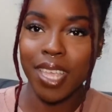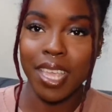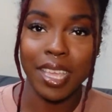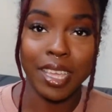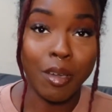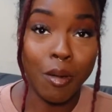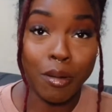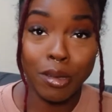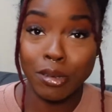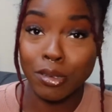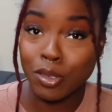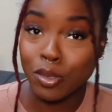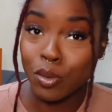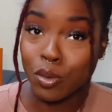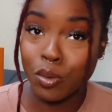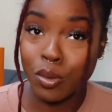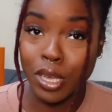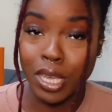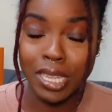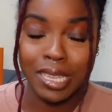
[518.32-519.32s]
going to
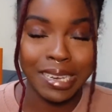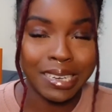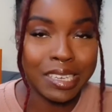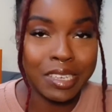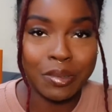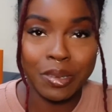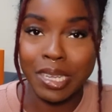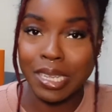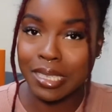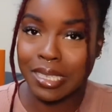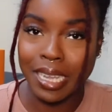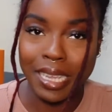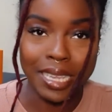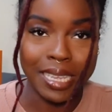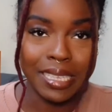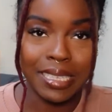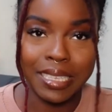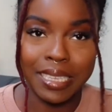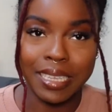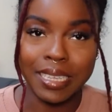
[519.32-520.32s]
school and getting a degree is not
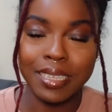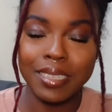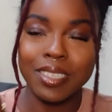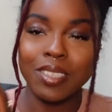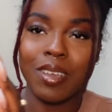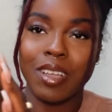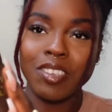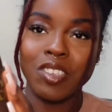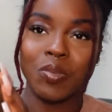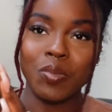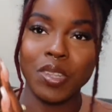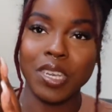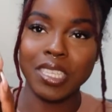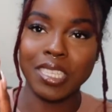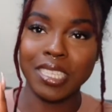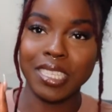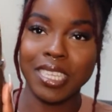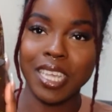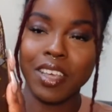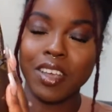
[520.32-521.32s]
easy. So I just wanted
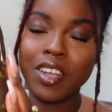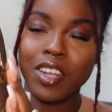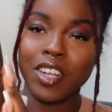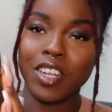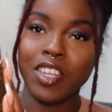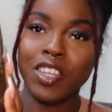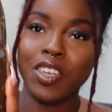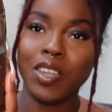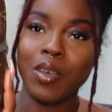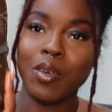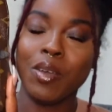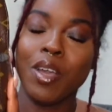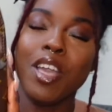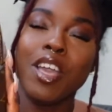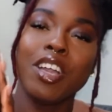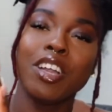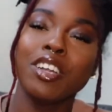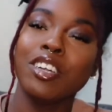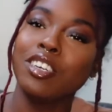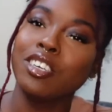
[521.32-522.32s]
to tell her, you know,
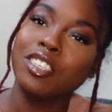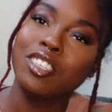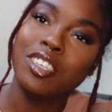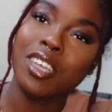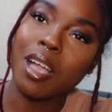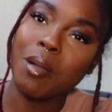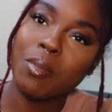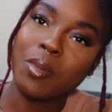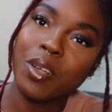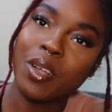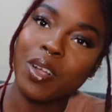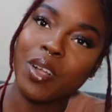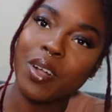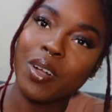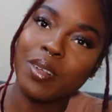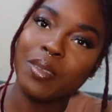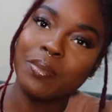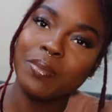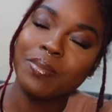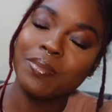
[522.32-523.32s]
good job,
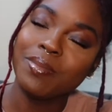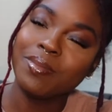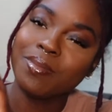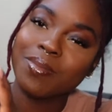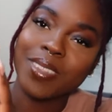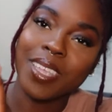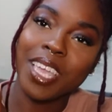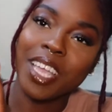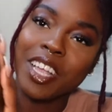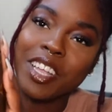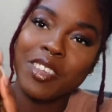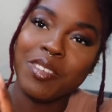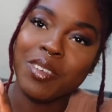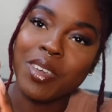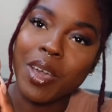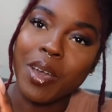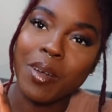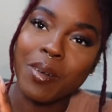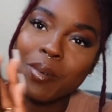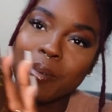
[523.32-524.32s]
girl. Here you
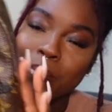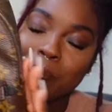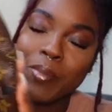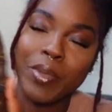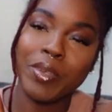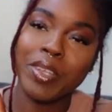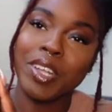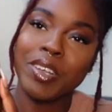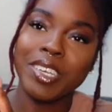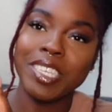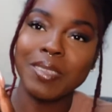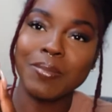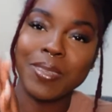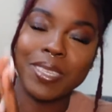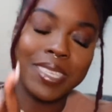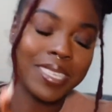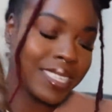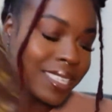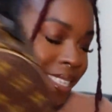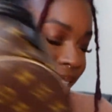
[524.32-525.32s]
go. Merry Christmas.